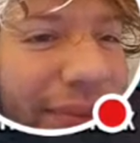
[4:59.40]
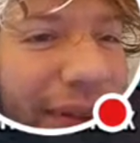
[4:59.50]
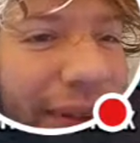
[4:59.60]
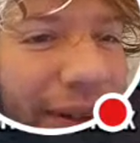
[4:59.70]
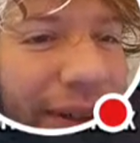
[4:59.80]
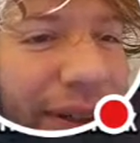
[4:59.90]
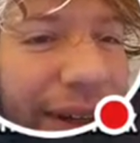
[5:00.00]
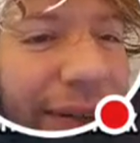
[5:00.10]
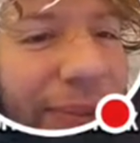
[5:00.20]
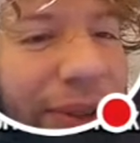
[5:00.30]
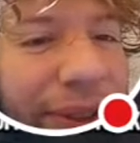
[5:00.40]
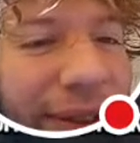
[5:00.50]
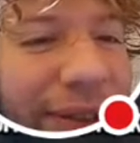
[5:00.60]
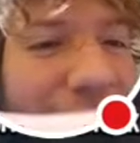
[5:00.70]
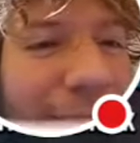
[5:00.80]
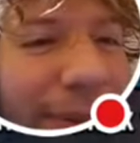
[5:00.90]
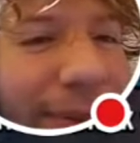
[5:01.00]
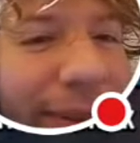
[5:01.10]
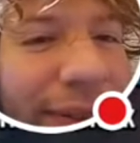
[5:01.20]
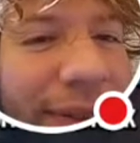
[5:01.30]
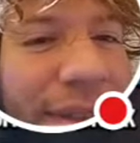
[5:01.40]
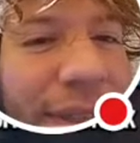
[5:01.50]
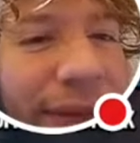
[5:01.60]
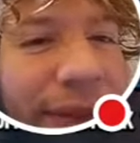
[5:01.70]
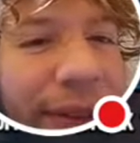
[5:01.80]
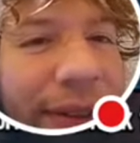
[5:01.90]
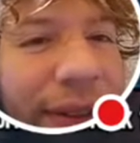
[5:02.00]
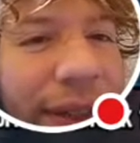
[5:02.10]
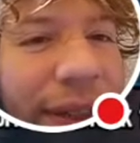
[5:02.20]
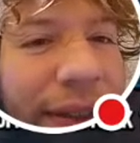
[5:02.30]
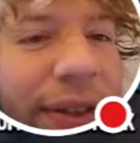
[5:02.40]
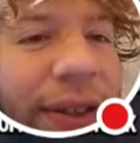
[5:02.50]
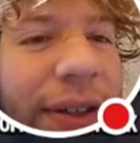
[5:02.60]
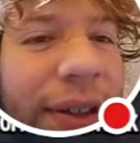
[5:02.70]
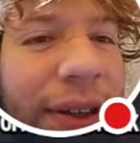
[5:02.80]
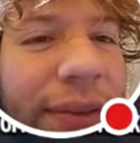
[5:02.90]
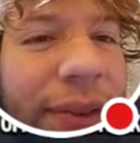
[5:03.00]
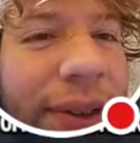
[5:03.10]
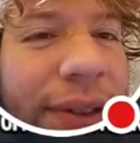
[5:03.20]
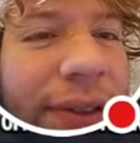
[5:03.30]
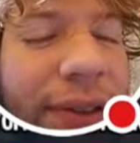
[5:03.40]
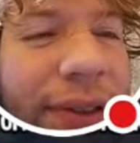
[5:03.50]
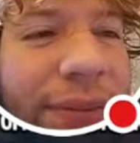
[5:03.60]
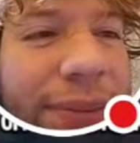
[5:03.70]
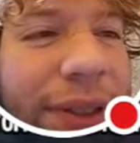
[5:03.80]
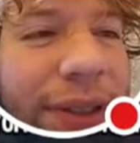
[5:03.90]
you're accomplished at this point because achieving like legendary one is such a big